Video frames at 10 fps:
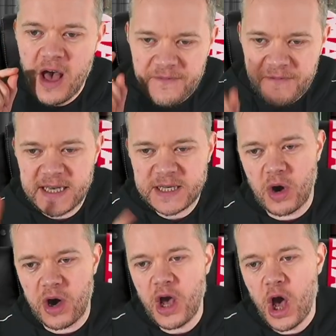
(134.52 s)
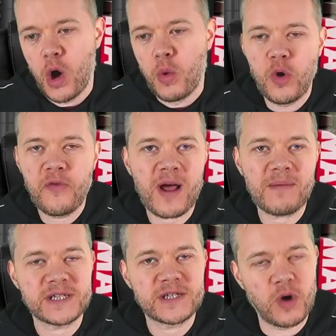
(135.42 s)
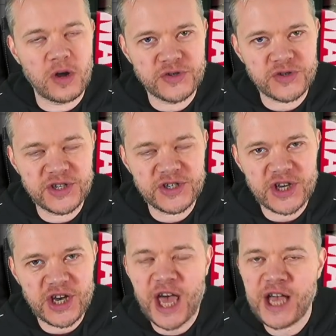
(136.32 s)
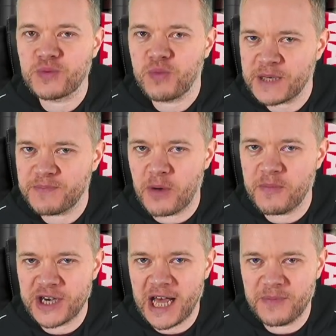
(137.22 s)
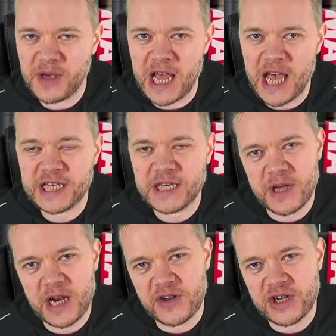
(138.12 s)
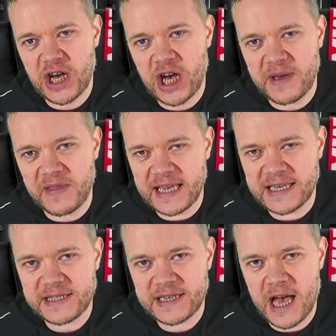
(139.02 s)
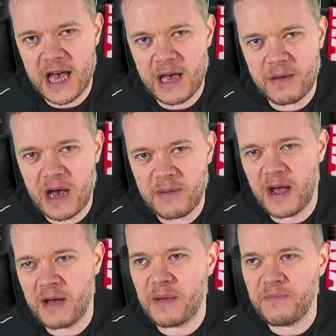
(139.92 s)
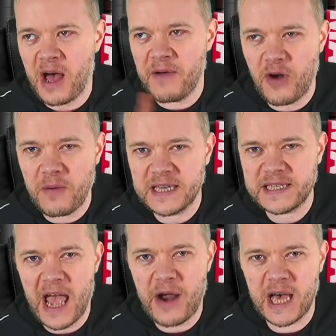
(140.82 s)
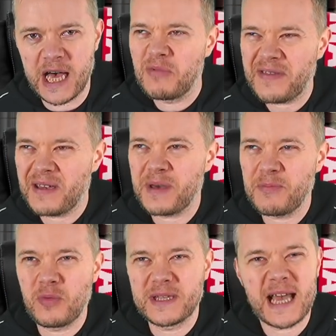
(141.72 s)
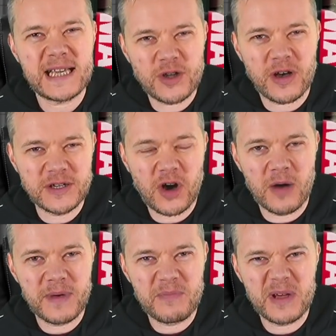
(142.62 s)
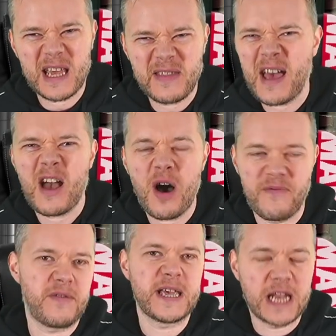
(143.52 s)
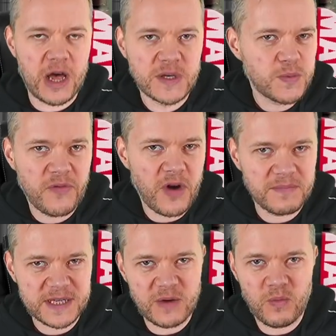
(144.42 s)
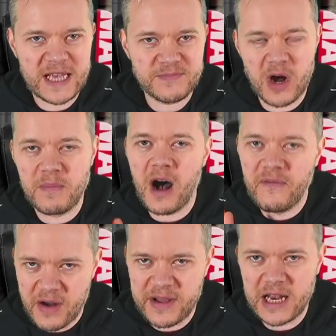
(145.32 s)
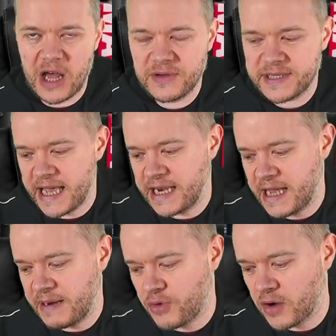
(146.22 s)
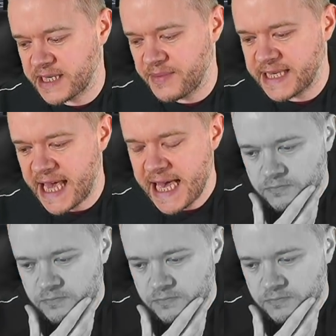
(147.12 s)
First one, Wolverhampton Wanderers against West Bromwich Albion. It's a bit of a derby, this. Um, I'm, I'm, I'm, I'm from this area. I think people would say it's not a derby, but it, they are very close. Wolverhampton and West Brom are very close in, in proximity.